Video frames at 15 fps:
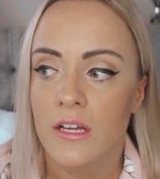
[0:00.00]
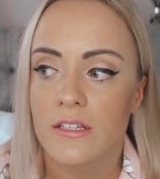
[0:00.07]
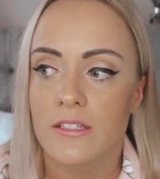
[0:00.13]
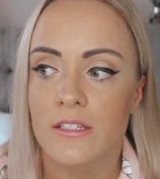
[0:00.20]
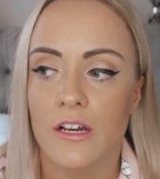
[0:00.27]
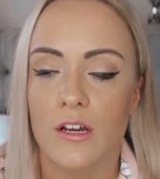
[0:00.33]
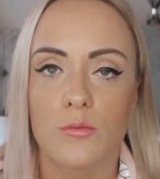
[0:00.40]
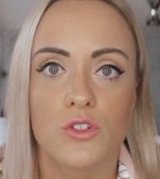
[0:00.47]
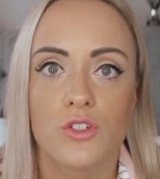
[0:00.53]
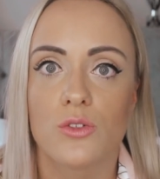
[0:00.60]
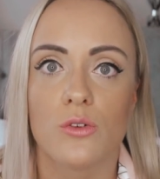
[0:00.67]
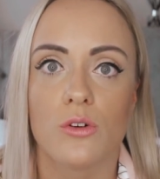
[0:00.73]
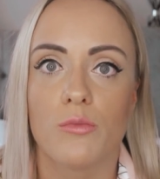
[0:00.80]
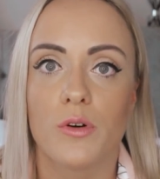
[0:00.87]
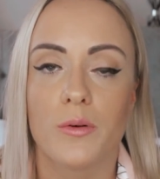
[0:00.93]
So I'm
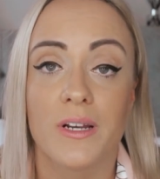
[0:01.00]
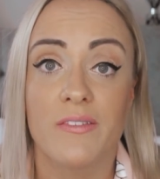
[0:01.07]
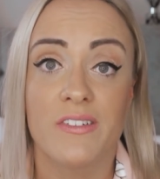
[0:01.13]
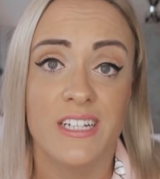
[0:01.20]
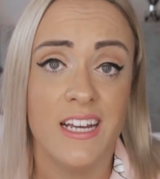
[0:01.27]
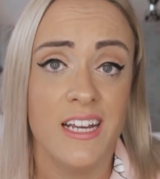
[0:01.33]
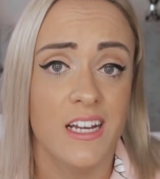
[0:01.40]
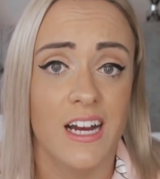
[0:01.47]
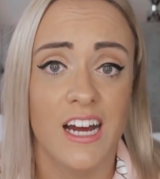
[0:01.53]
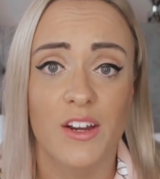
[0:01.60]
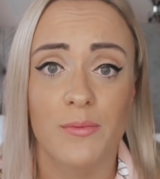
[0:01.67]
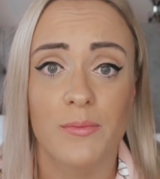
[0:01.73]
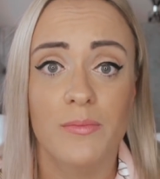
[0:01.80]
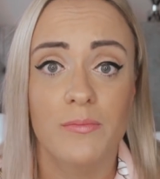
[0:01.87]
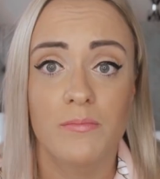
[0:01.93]
sure probably every day I
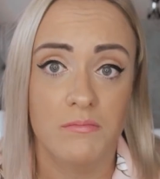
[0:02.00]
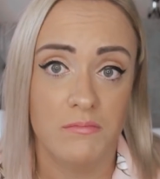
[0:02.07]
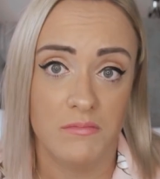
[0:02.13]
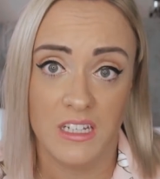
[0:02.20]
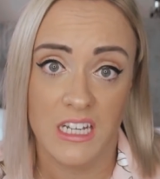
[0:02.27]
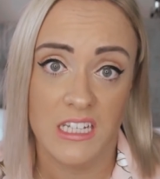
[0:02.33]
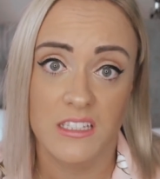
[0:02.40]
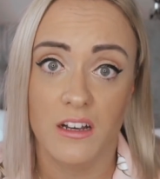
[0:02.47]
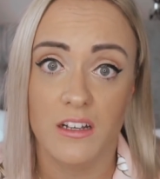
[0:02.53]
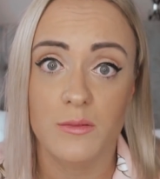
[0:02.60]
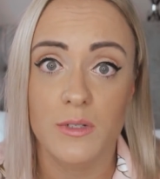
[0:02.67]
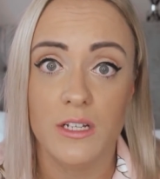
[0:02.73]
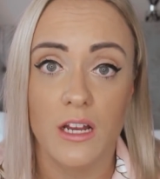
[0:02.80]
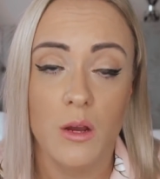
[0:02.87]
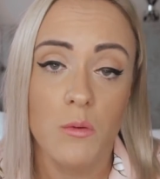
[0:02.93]
had kids ask
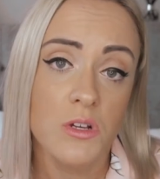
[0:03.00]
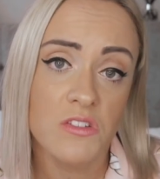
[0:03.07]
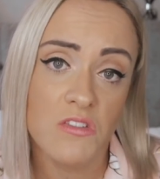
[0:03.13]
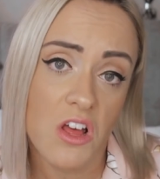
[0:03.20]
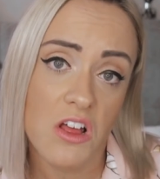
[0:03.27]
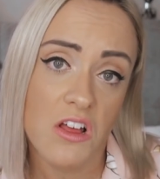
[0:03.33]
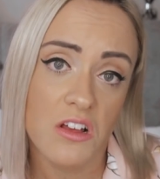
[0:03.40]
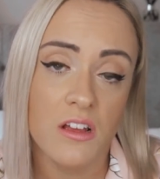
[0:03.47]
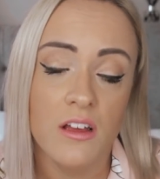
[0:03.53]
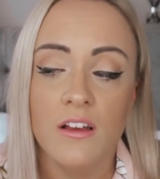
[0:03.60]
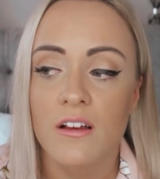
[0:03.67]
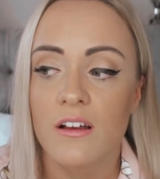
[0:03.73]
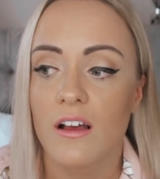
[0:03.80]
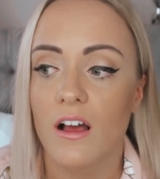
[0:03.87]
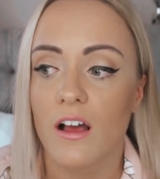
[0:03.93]
me like, what's wrong?
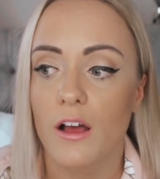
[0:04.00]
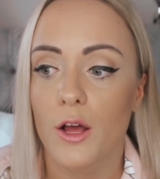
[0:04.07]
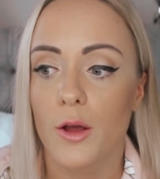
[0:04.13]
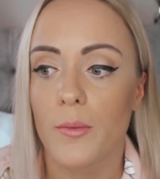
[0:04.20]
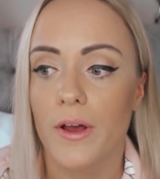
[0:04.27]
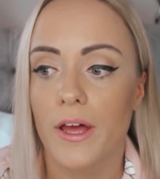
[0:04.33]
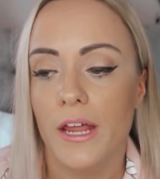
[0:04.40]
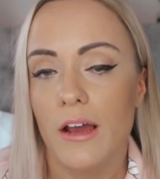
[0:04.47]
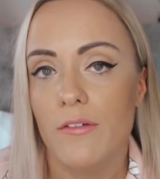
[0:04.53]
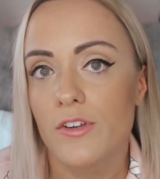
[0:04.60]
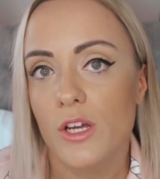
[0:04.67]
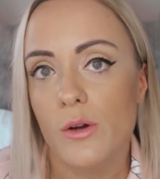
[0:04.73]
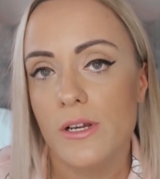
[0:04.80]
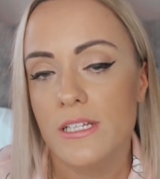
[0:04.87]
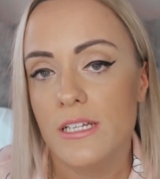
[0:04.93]
And I have
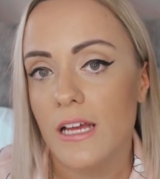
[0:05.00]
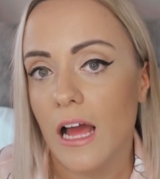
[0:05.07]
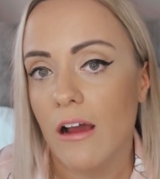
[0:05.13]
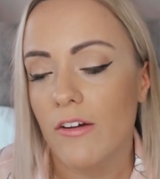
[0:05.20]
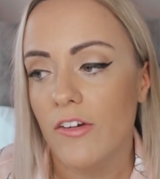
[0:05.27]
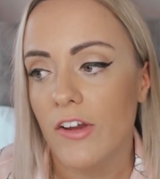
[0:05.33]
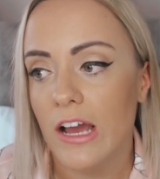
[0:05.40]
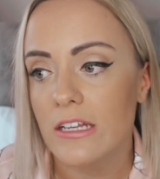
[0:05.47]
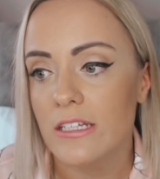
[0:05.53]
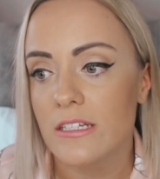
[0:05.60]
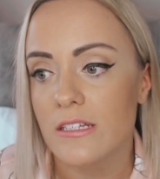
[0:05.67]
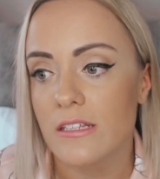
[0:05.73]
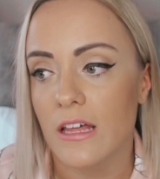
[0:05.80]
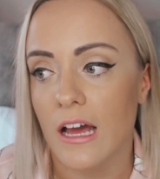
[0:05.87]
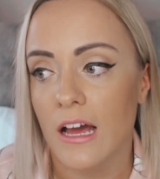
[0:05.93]
no idea how I reacted
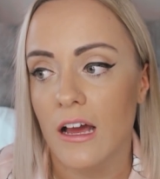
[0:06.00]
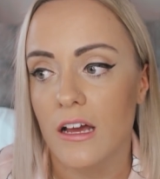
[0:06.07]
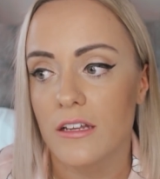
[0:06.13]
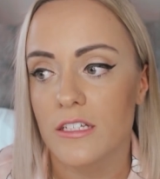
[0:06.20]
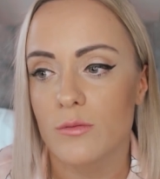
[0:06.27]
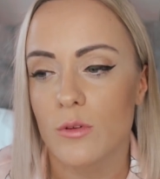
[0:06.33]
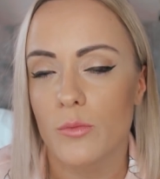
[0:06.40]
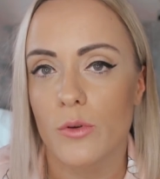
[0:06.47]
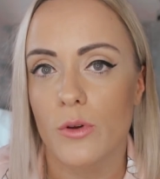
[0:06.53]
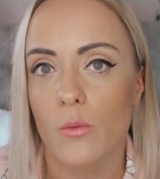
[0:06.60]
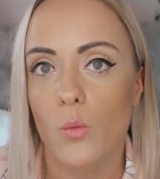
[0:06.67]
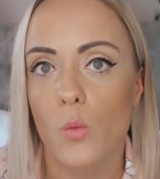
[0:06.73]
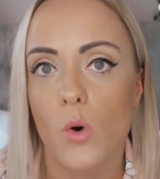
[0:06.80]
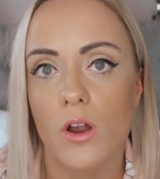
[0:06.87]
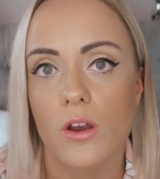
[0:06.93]
to that. I just remember
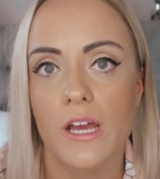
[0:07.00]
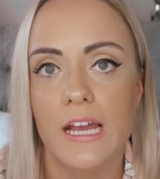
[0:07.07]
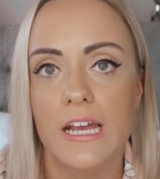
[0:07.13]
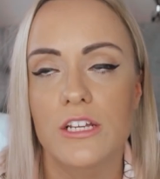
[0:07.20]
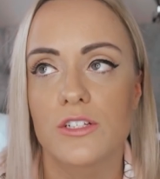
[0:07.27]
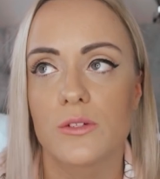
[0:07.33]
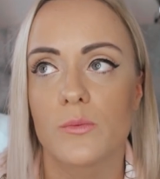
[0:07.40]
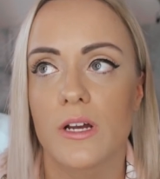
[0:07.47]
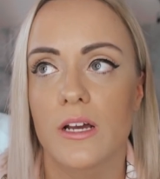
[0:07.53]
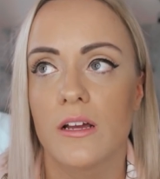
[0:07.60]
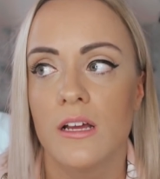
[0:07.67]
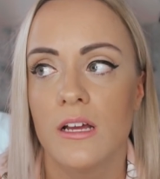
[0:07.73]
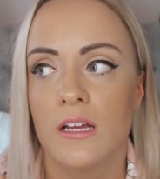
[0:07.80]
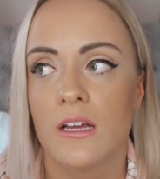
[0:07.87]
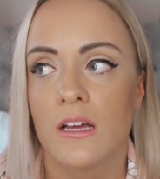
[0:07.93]
one occasion
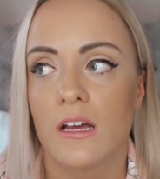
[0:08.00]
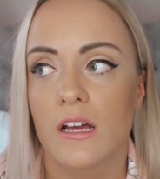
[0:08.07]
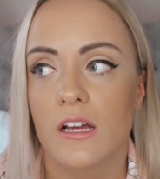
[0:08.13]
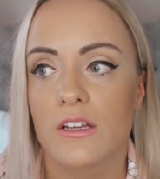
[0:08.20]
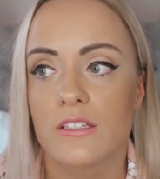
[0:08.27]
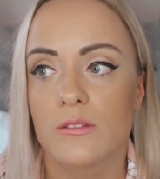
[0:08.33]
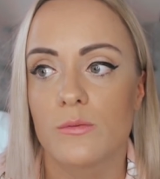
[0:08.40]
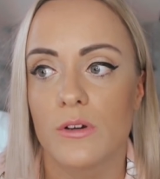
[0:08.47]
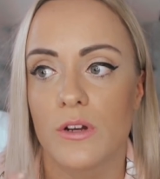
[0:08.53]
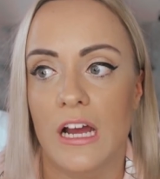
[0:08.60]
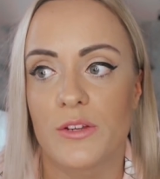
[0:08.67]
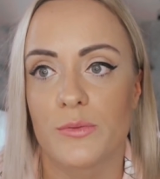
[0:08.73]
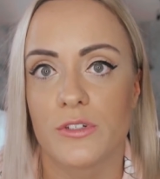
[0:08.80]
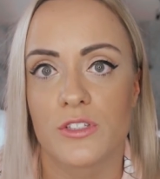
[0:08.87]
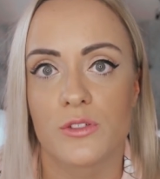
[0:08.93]
where, because we
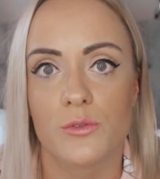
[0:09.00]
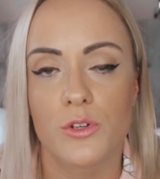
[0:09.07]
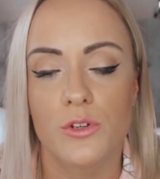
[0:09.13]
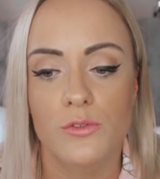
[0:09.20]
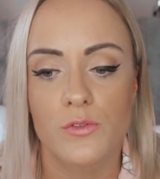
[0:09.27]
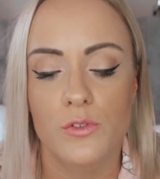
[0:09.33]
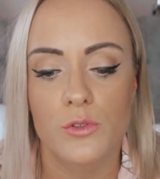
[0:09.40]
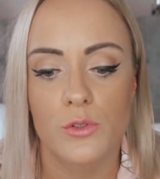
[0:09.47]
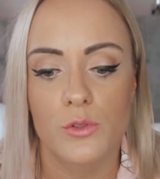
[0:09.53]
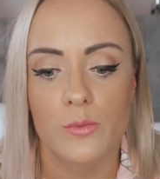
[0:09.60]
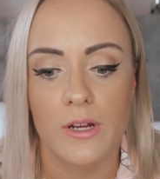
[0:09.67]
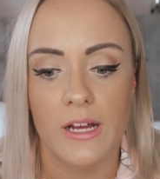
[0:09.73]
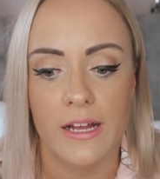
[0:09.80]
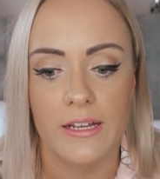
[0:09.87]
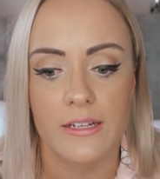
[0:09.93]
had to wear school
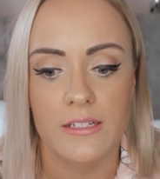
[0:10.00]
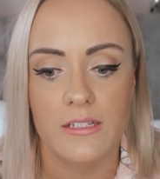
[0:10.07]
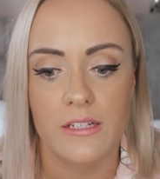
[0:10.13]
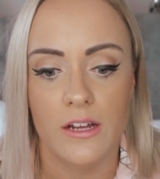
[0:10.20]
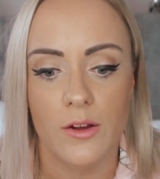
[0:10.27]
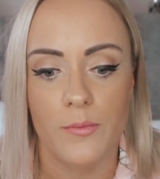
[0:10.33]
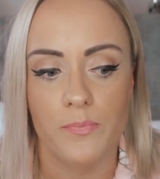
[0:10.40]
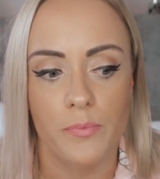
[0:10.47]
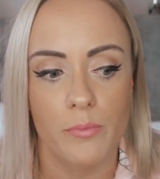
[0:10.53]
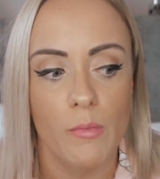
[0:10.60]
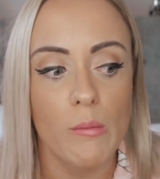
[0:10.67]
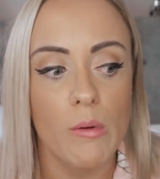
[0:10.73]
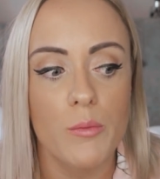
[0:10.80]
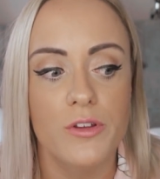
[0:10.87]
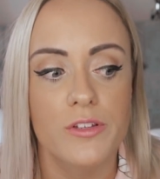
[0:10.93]
uniform, and
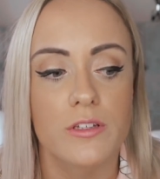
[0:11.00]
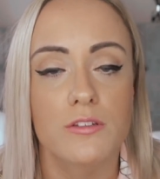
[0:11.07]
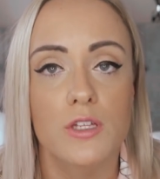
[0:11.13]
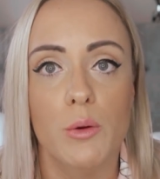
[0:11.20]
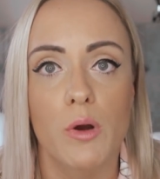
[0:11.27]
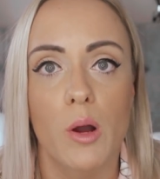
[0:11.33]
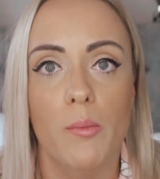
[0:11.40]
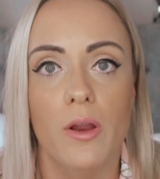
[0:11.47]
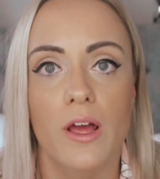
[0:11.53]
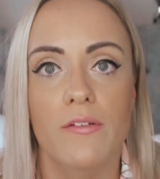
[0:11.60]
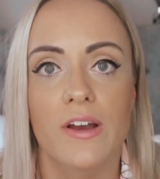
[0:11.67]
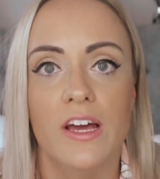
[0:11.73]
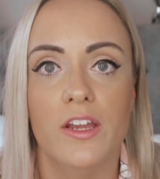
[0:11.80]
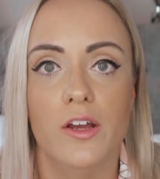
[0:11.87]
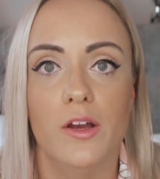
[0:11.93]
my mum used to sew up, like,
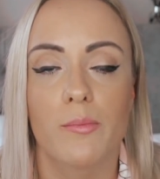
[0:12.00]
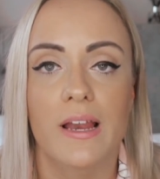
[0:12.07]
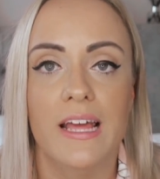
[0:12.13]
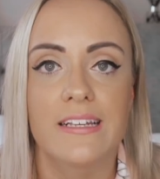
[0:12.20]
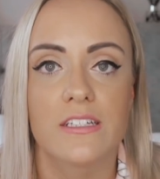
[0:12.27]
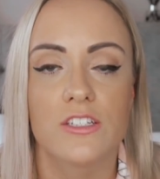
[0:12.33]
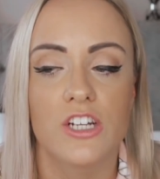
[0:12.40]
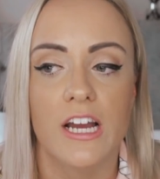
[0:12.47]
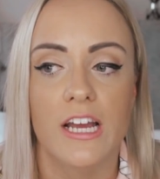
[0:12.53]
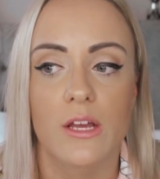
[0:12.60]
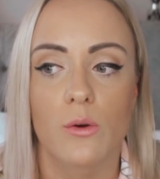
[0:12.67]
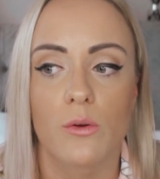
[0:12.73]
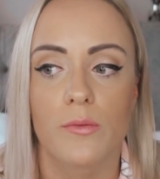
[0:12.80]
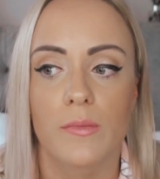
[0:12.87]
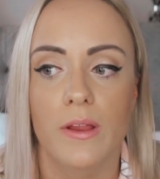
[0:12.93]
had like a blazer jacket
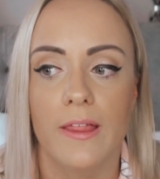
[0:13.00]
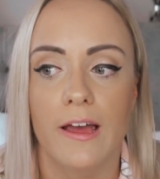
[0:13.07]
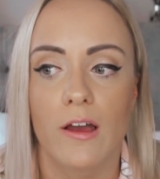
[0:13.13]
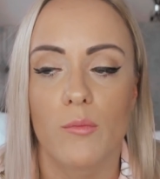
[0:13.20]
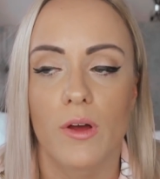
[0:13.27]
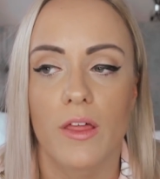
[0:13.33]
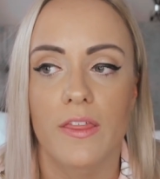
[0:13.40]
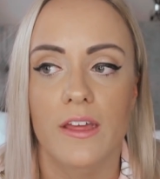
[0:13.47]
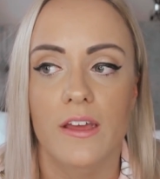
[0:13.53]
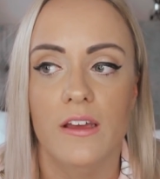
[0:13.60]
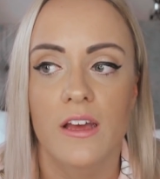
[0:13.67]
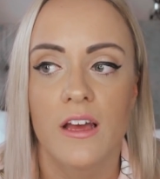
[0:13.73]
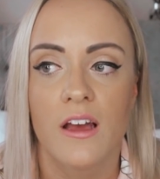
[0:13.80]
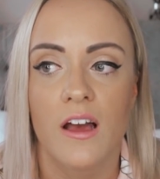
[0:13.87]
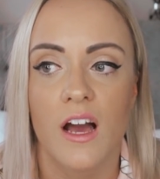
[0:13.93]
or something like that, but I think
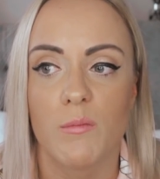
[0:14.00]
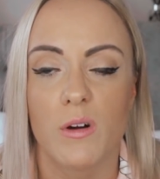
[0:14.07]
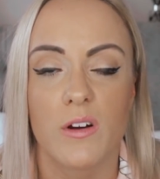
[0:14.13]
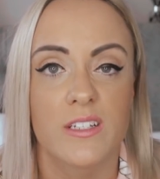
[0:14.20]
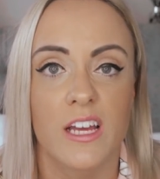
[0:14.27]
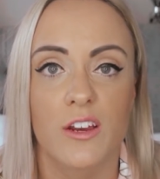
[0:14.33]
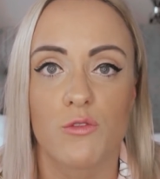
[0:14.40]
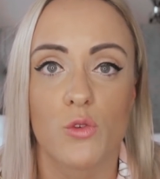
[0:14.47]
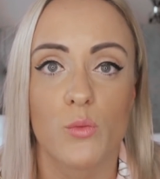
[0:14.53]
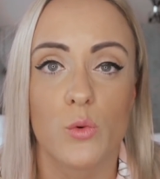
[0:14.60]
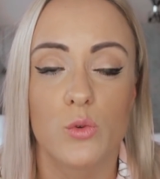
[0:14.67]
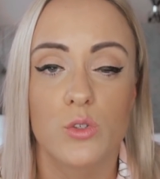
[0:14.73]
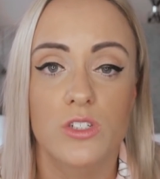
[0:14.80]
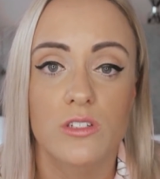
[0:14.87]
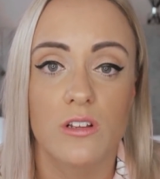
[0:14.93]
I might have just had a
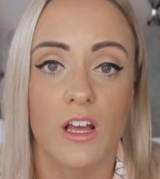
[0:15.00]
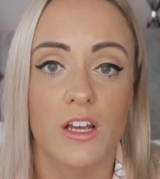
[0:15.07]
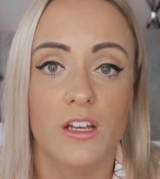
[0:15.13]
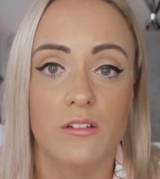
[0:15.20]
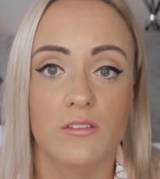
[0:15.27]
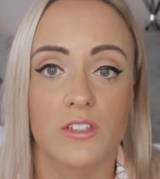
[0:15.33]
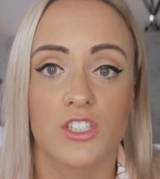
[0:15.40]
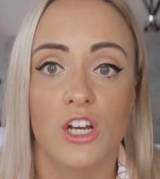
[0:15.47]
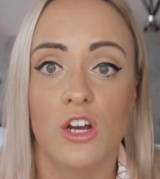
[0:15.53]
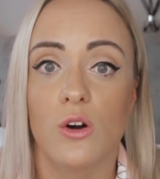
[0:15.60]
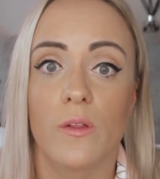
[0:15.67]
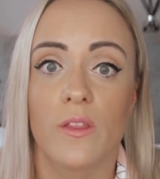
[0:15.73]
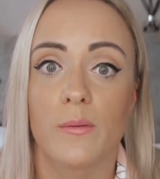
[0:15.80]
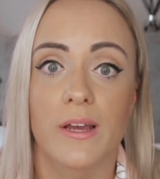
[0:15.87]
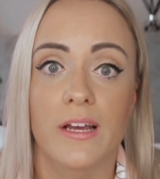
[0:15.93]
normal like shirt
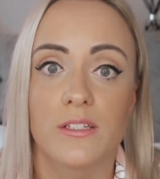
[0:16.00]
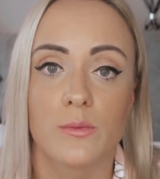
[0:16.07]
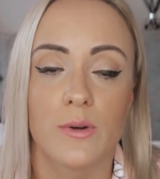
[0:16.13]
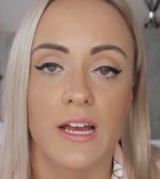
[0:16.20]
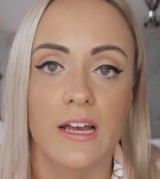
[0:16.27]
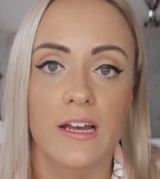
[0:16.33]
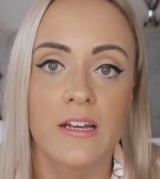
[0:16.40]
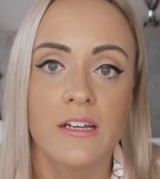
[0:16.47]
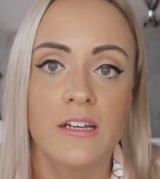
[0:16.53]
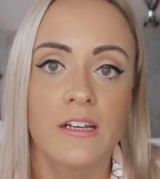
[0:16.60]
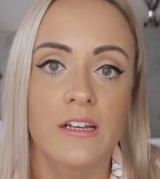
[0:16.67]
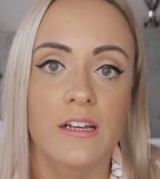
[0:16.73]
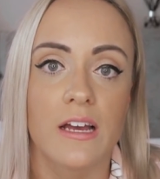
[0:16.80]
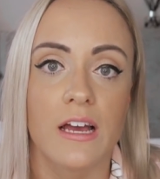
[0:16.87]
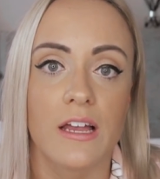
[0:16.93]
on that we had to wear,
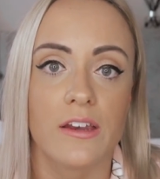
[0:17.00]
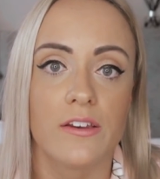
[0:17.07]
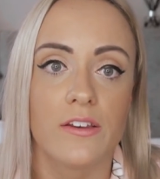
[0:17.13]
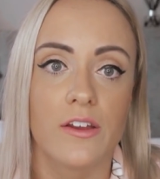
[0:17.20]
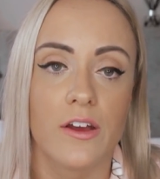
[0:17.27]
and